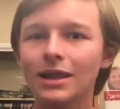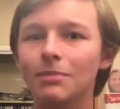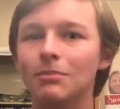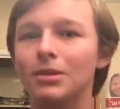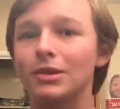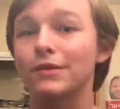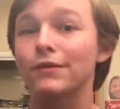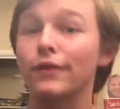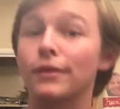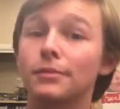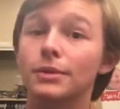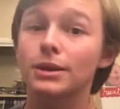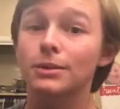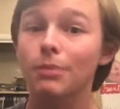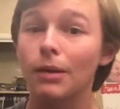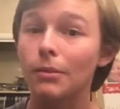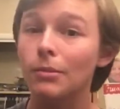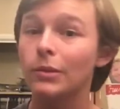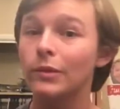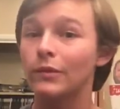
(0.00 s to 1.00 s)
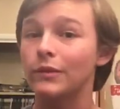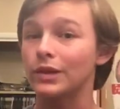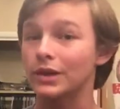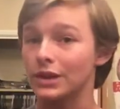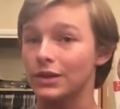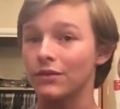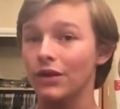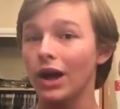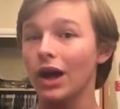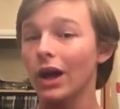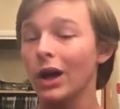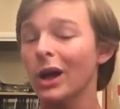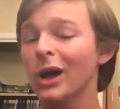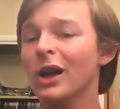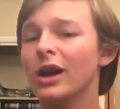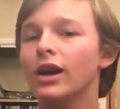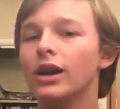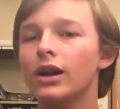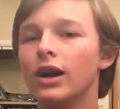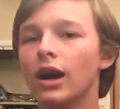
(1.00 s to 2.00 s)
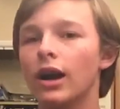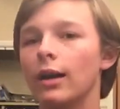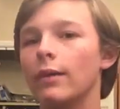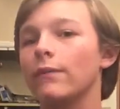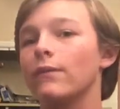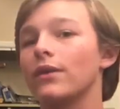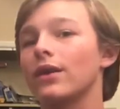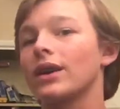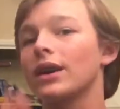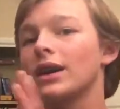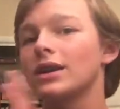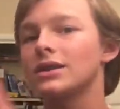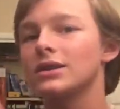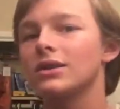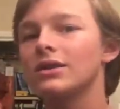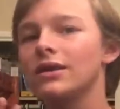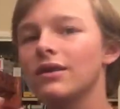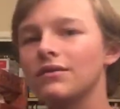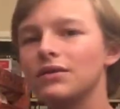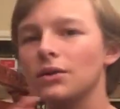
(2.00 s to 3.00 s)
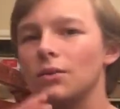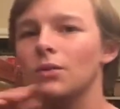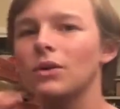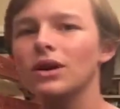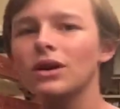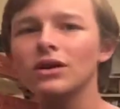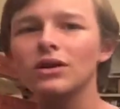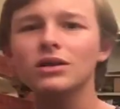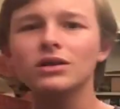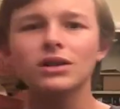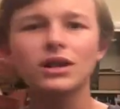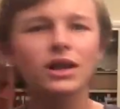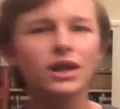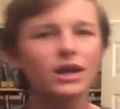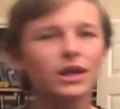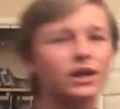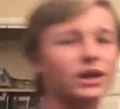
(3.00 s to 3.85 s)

the most famous Bible verse of all. For God so loved the world.